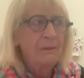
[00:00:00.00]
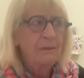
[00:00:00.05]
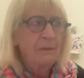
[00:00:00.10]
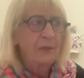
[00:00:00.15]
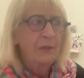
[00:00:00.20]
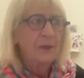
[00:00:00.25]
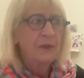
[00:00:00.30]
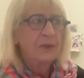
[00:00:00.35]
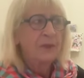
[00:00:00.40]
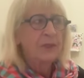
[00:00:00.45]

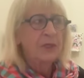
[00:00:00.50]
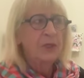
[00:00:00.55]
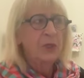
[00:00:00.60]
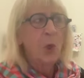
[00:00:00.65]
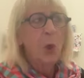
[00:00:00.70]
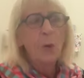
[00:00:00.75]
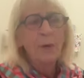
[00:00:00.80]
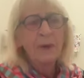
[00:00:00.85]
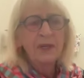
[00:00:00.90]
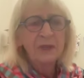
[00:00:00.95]
there's
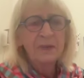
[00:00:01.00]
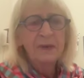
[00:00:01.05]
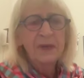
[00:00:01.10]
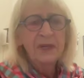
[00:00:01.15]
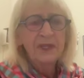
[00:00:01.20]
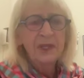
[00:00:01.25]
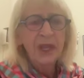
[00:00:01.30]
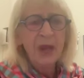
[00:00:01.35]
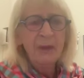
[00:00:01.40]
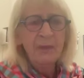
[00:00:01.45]
always
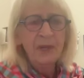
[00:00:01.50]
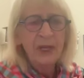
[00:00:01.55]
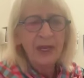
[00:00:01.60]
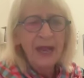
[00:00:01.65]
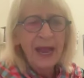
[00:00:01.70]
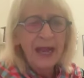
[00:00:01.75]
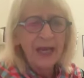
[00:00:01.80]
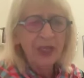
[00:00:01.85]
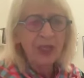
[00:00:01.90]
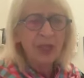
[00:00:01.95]
been so many
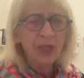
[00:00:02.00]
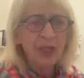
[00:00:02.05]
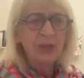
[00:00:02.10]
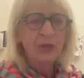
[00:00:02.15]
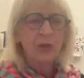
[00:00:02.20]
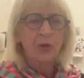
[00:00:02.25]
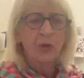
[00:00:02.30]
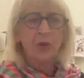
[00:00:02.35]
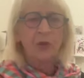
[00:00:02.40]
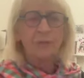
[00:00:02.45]
action
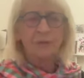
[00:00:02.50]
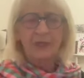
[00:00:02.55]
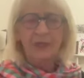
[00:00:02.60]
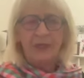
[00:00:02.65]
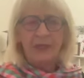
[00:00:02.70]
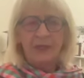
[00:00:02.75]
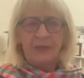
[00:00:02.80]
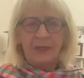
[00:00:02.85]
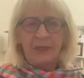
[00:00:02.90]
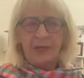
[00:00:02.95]
groups
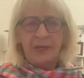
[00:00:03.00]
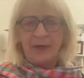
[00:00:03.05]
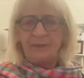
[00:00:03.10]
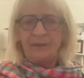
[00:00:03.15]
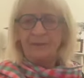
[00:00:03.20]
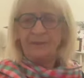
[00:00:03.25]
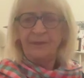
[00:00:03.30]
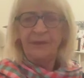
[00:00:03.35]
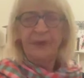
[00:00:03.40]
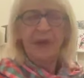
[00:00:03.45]

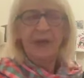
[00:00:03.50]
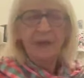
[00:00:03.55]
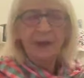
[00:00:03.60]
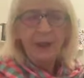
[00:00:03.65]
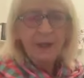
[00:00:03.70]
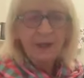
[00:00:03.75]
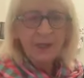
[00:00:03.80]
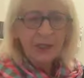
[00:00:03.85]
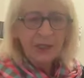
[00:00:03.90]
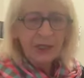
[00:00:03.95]
in
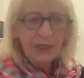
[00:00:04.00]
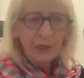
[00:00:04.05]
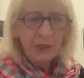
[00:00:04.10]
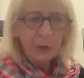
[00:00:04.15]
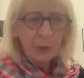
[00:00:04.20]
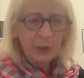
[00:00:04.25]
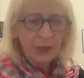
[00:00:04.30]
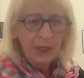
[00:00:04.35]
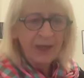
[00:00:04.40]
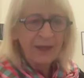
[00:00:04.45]
St
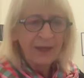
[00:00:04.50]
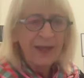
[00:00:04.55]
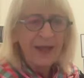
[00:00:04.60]
Kilda,